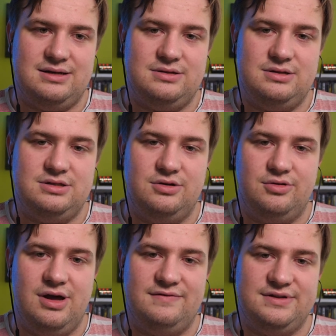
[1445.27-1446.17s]
So you
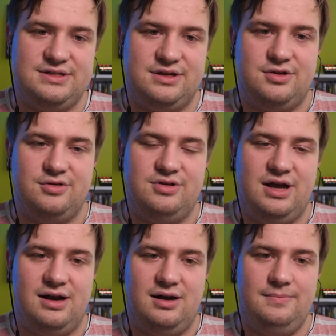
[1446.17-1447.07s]
have a secure
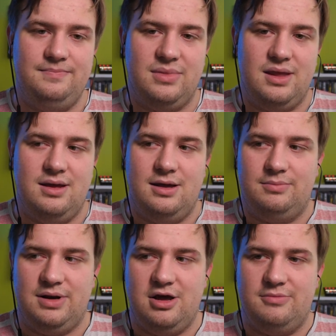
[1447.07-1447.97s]
tunnel, and
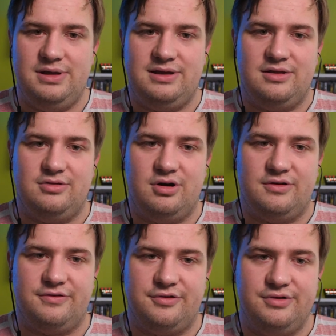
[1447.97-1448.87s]
Playout B can talk
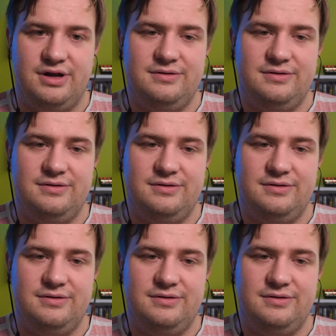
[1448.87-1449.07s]
through that.